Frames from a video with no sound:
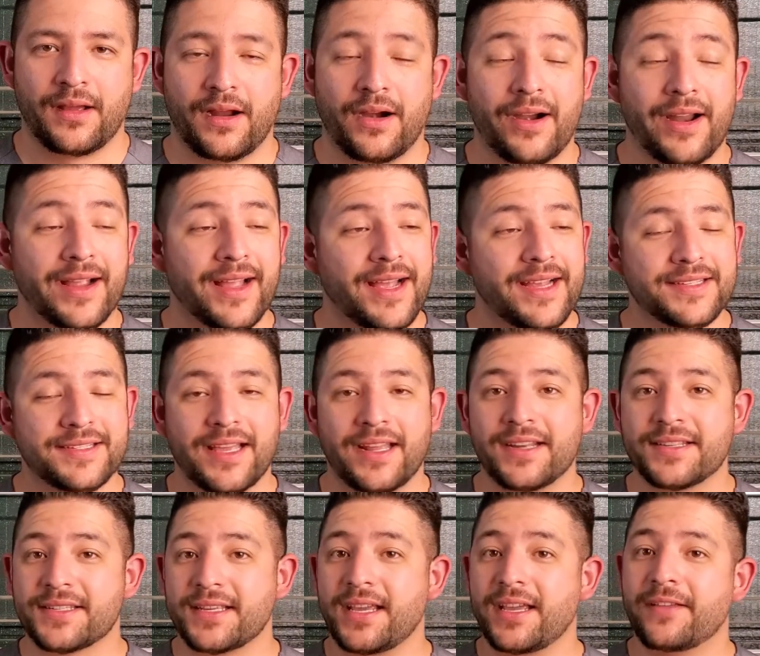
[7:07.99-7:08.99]
All right, guys, that
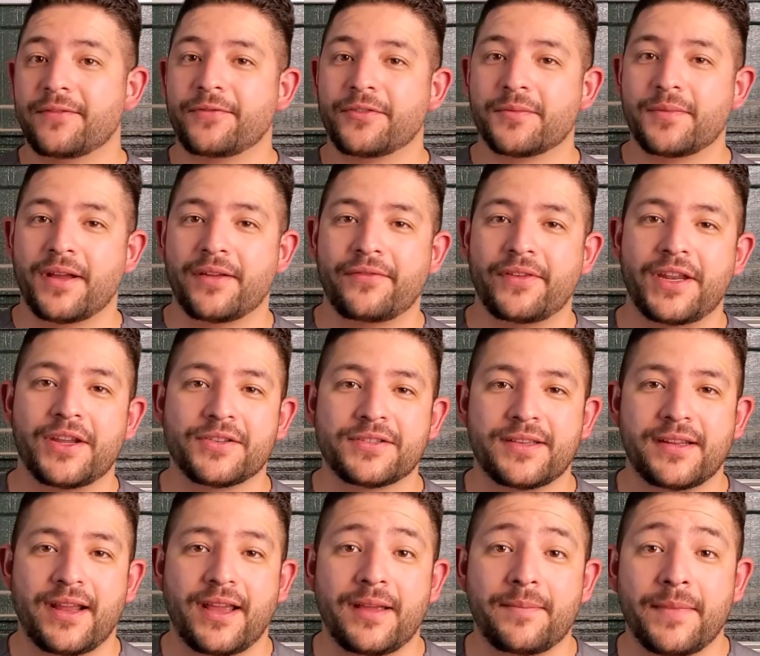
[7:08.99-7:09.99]
is it for my video
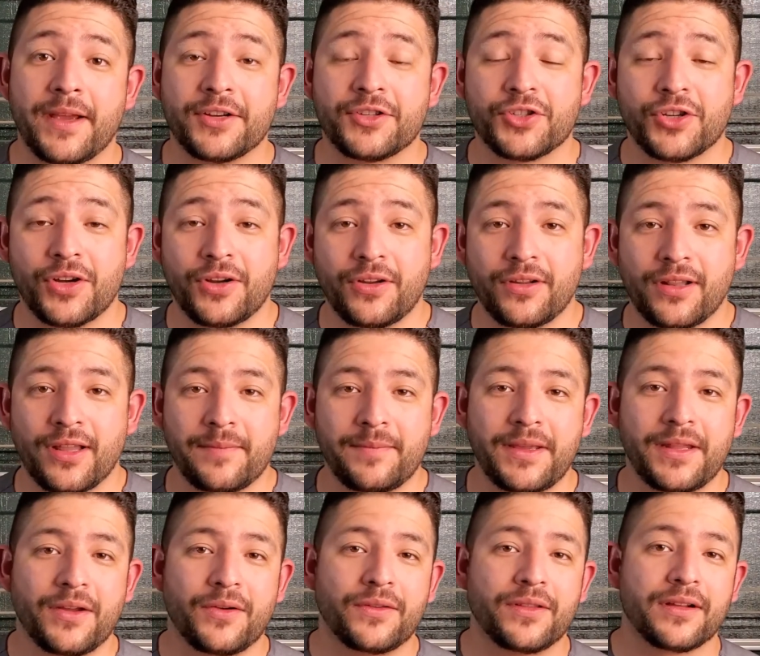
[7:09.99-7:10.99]
today. Make sure you let
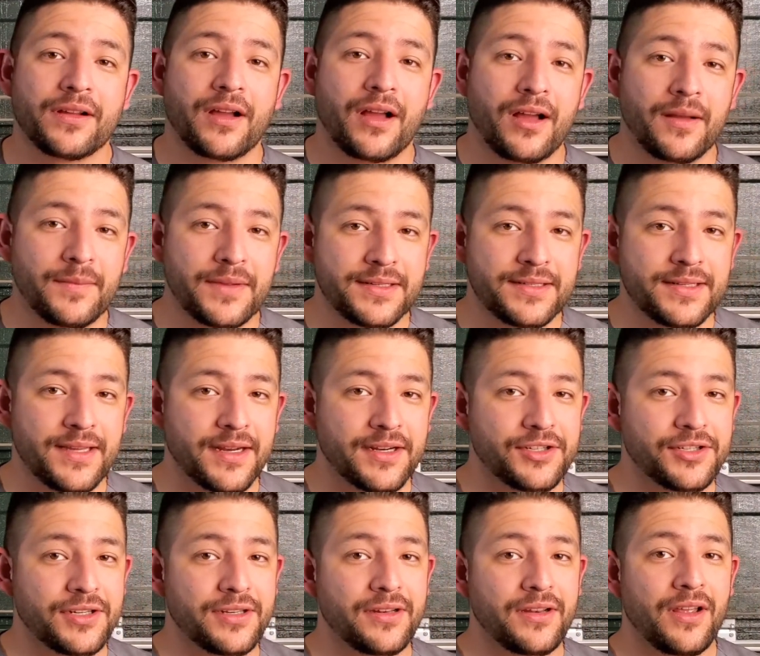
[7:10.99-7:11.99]
me know in the comment
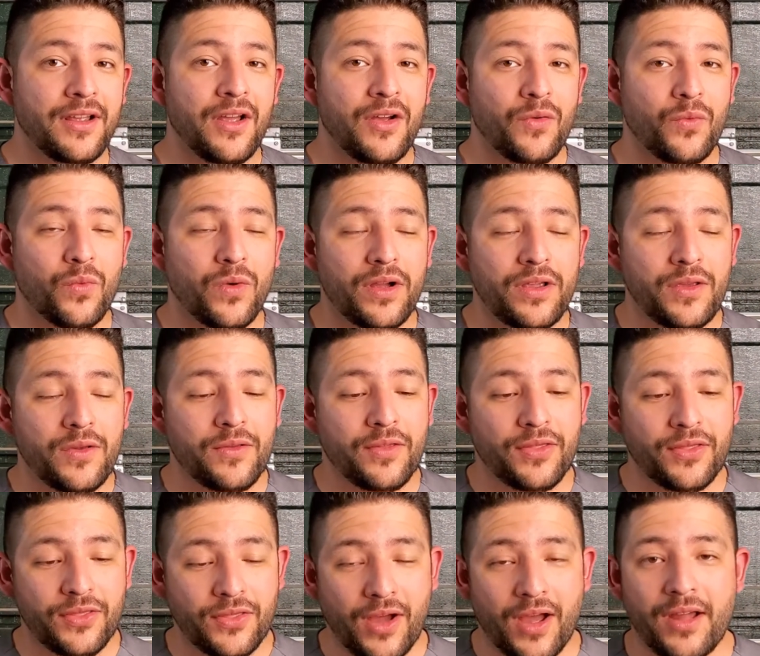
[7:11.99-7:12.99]
section what you
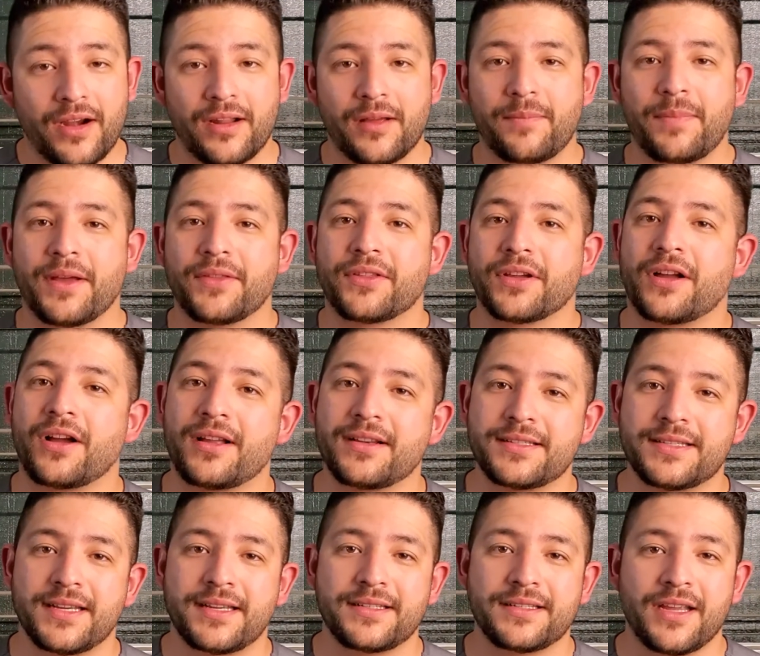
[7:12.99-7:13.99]
thought about the
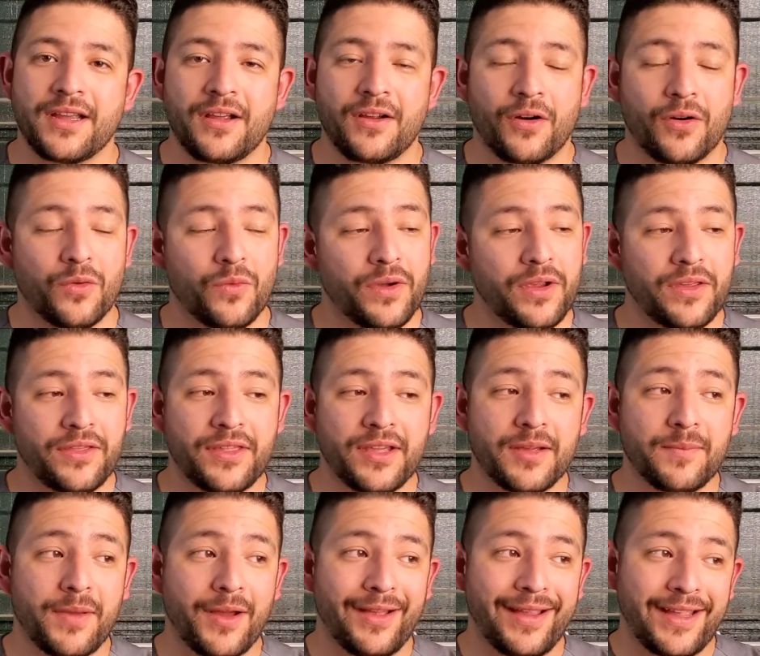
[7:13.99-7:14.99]
content or what you think
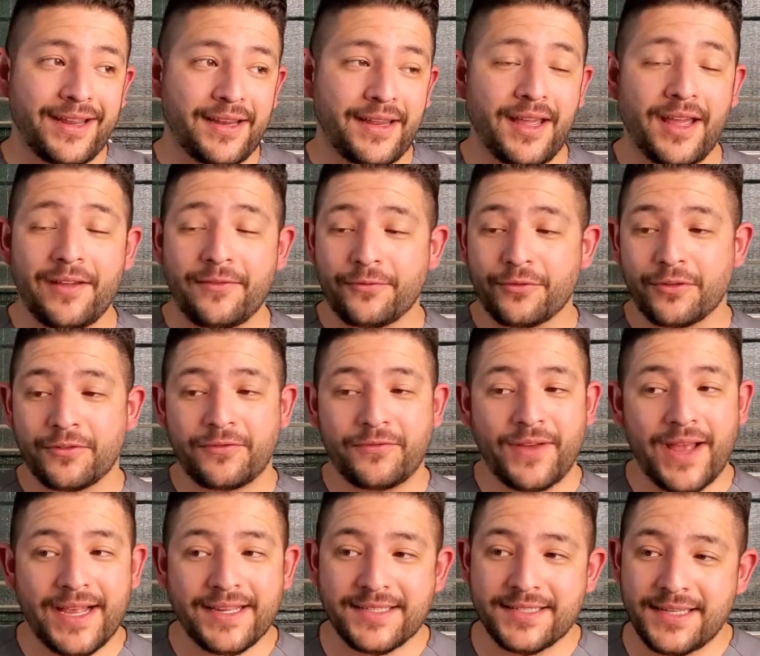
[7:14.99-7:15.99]
about ADF or
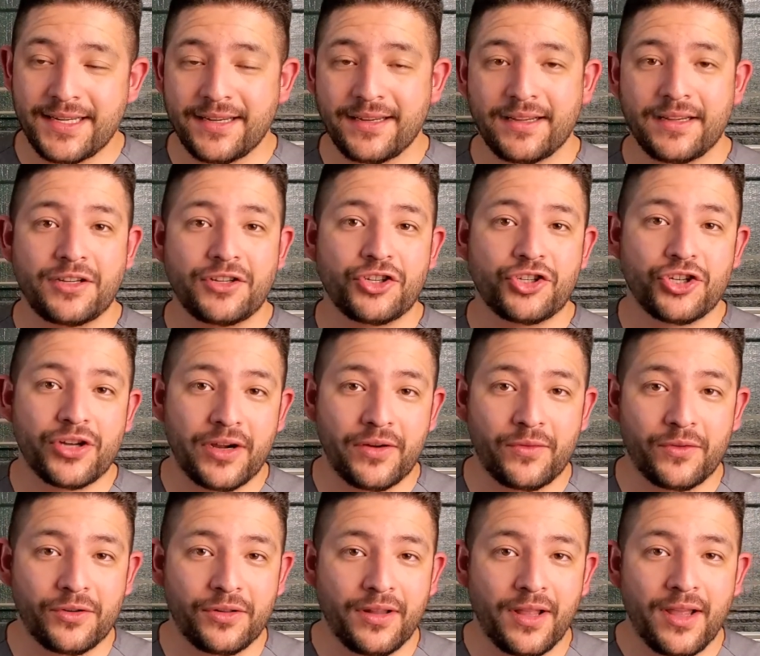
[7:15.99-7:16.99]
fasting in
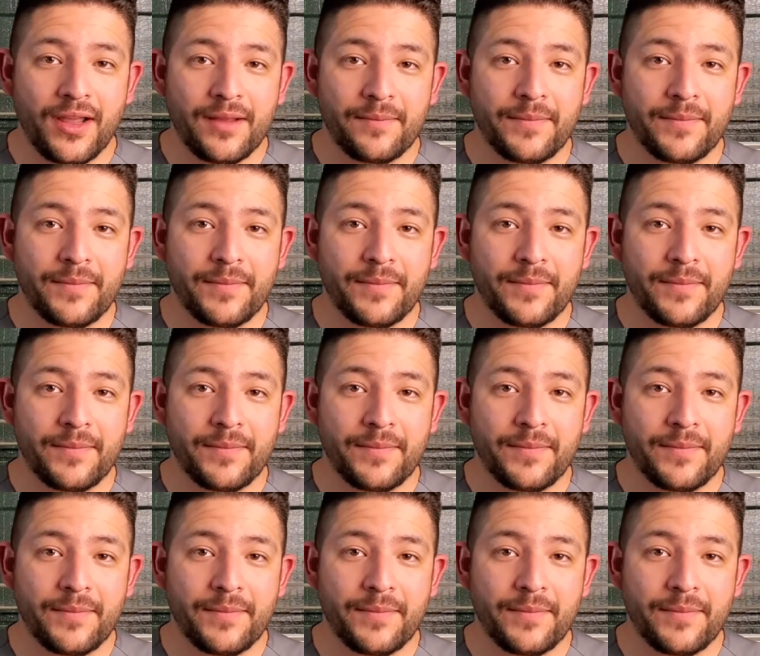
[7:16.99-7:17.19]
general.